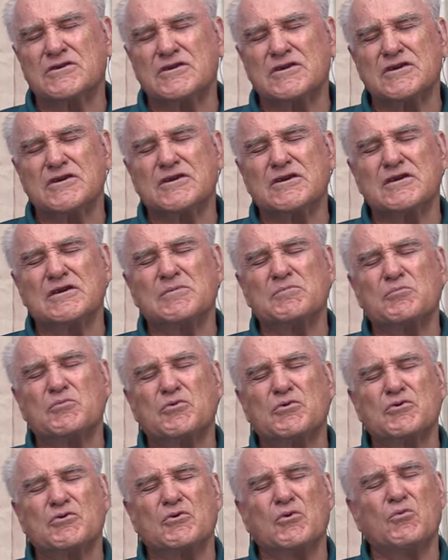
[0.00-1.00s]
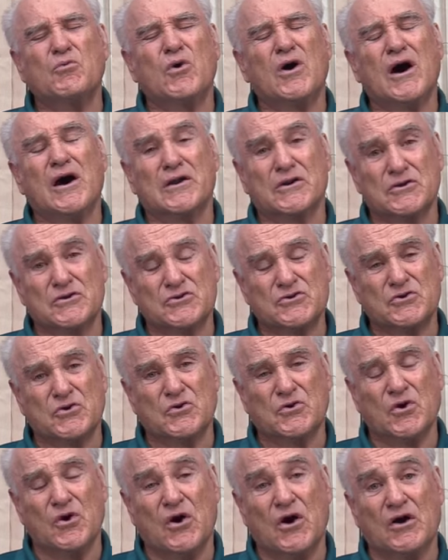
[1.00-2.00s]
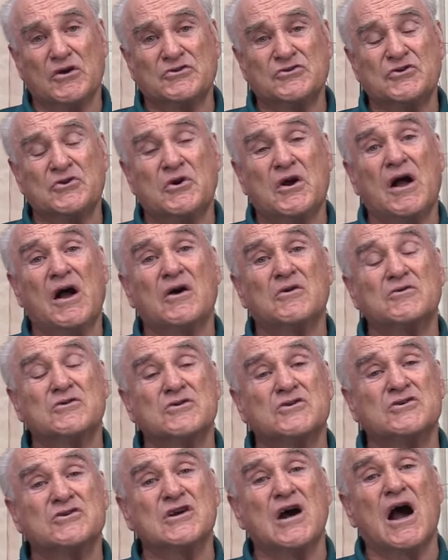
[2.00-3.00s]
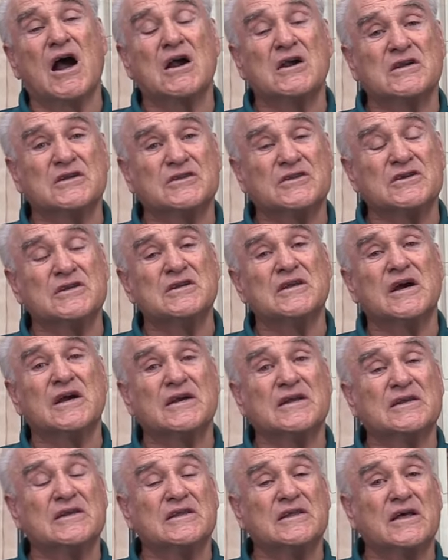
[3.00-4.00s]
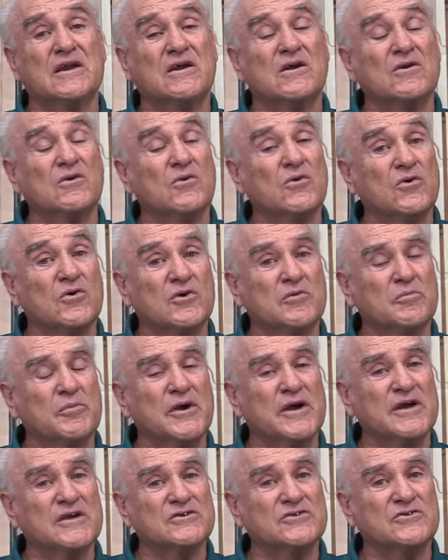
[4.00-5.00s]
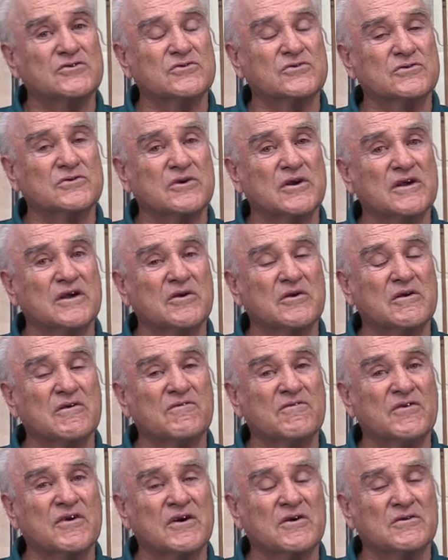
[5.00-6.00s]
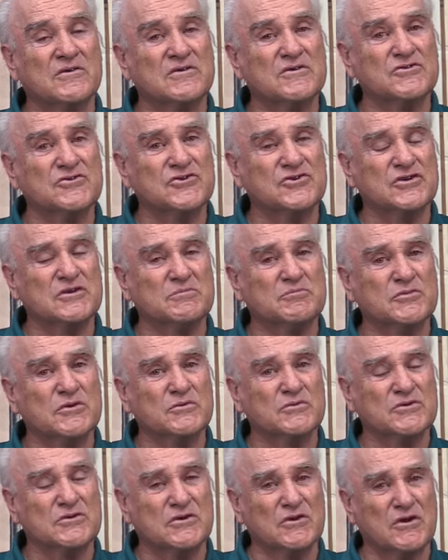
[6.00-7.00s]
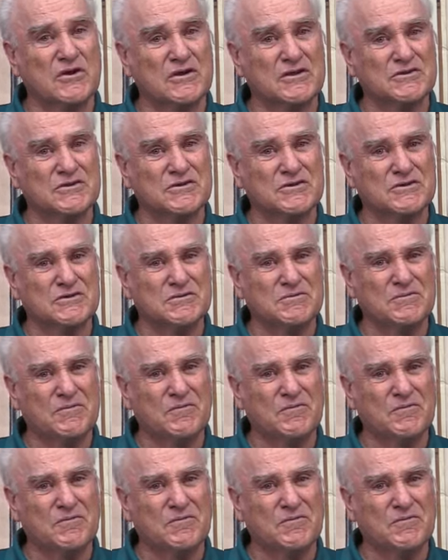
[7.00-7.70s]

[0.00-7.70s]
deep were the waters crossed, nor how dark the night that our Lord passed through ere he found his sheep that was lost.